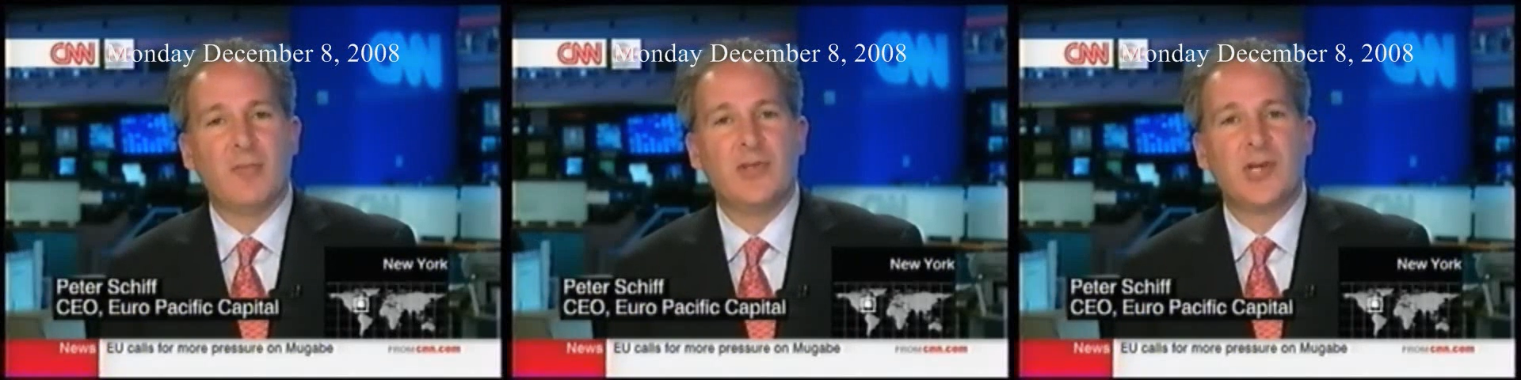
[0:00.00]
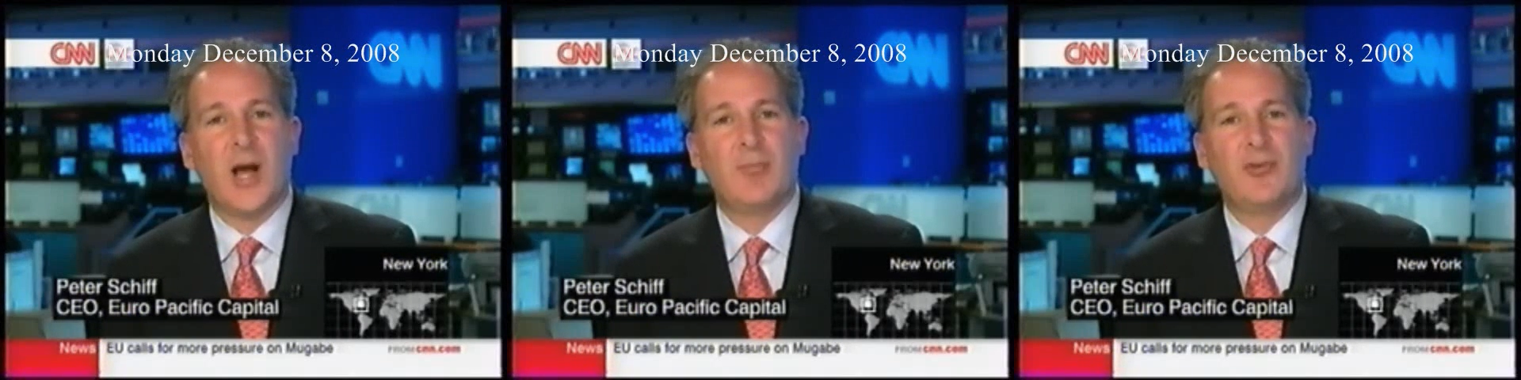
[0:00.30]
Government
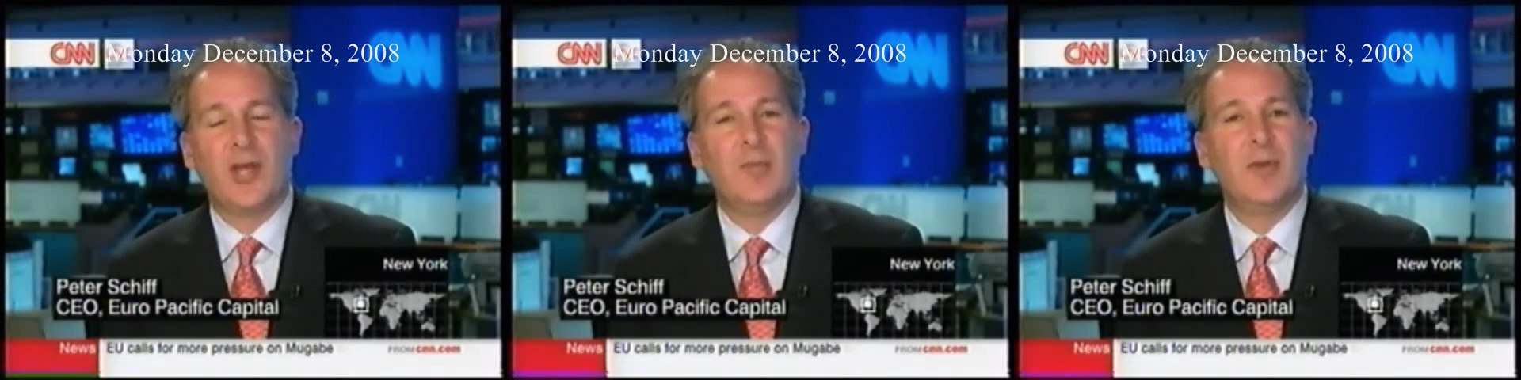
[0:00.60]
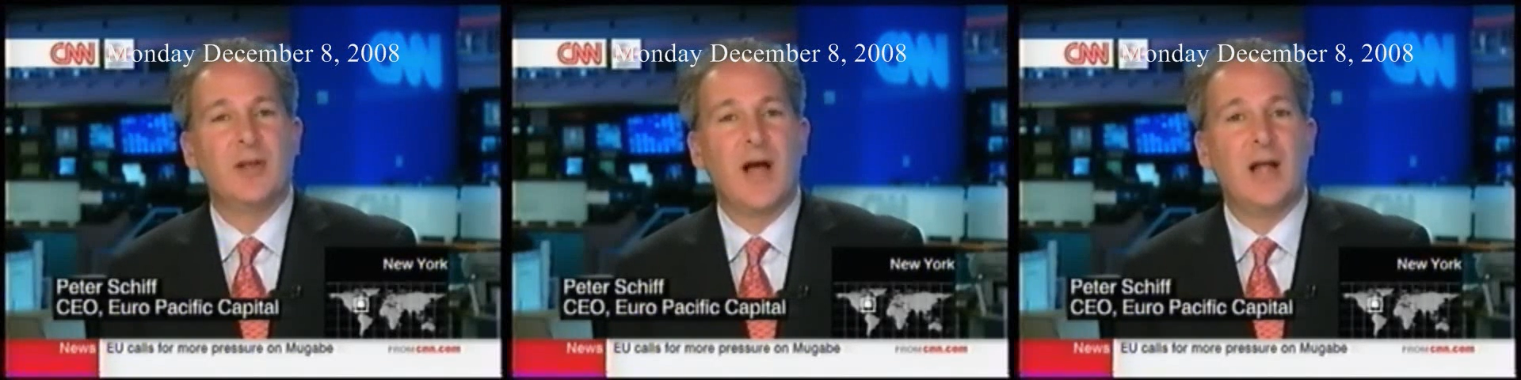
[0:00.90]
jobs tend to
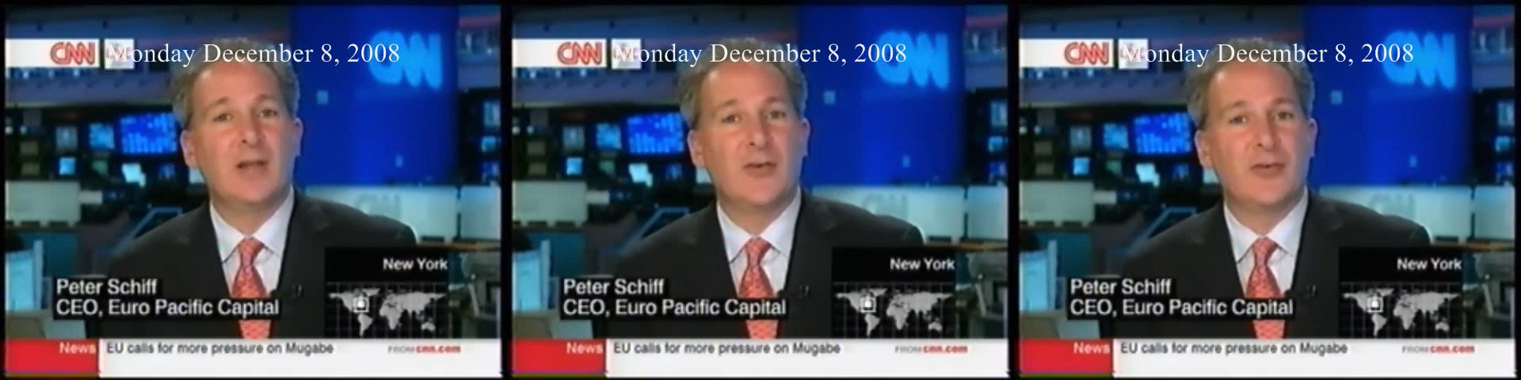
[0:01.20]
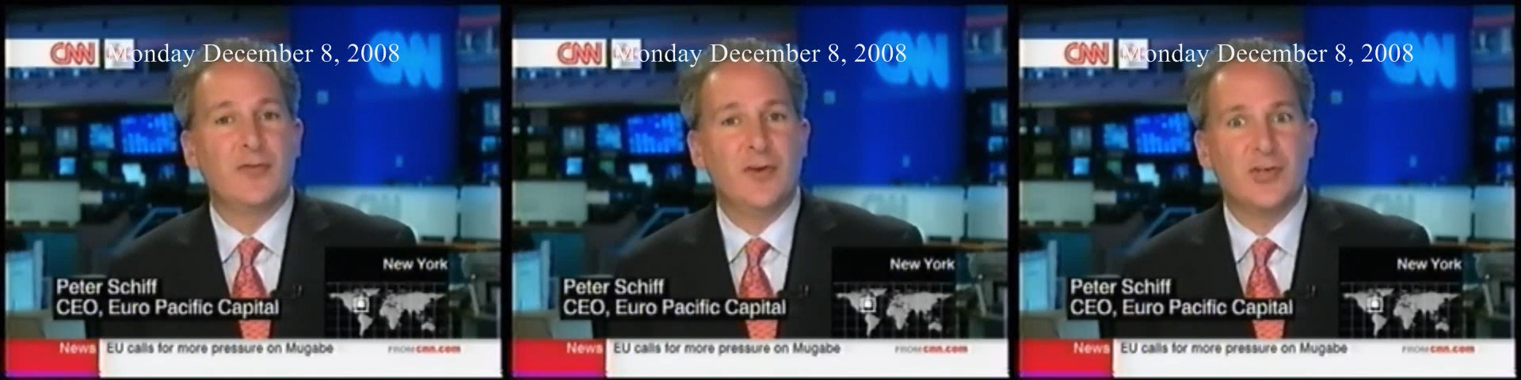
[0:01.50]
be a lot
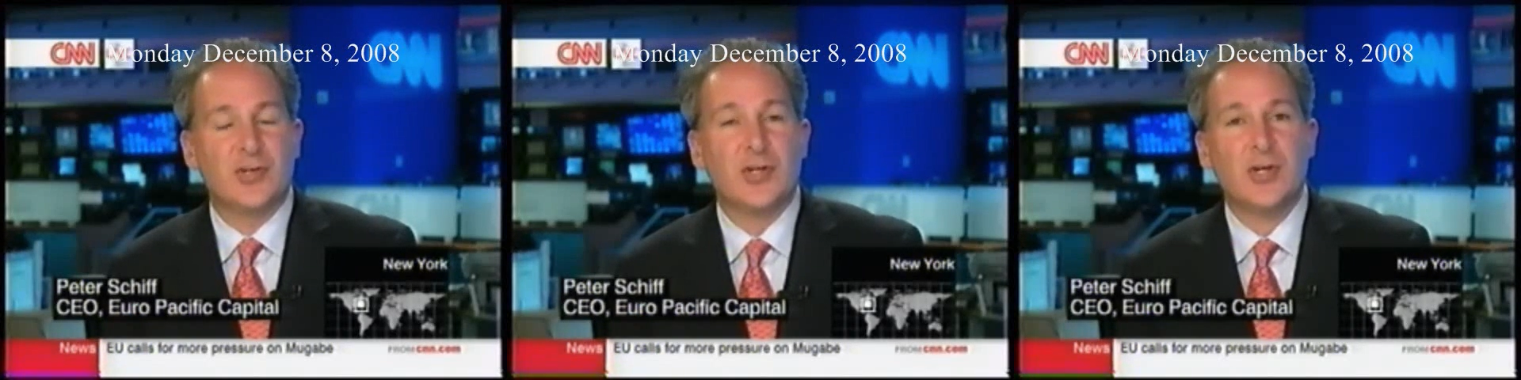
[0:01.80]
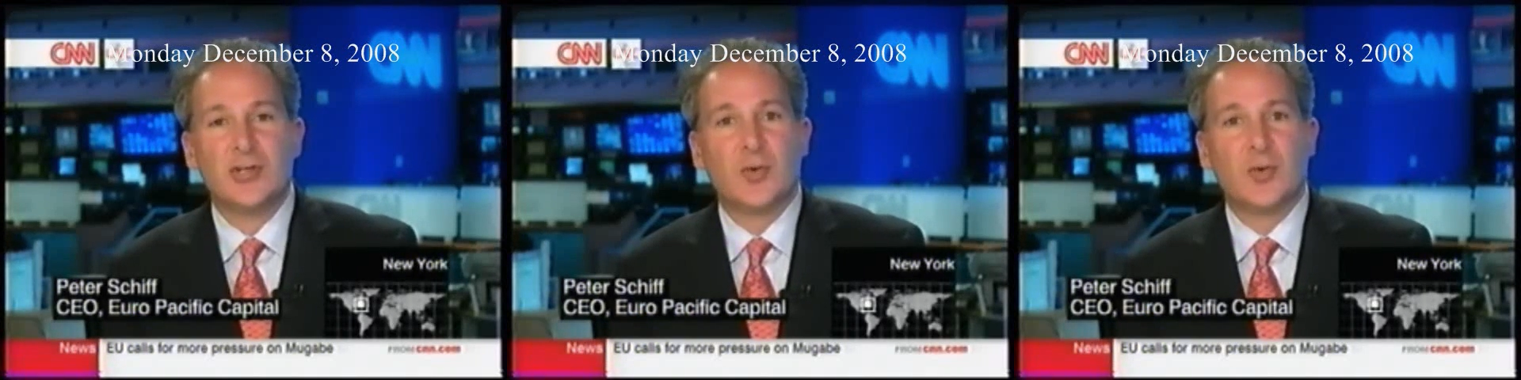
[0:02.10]
less efficient.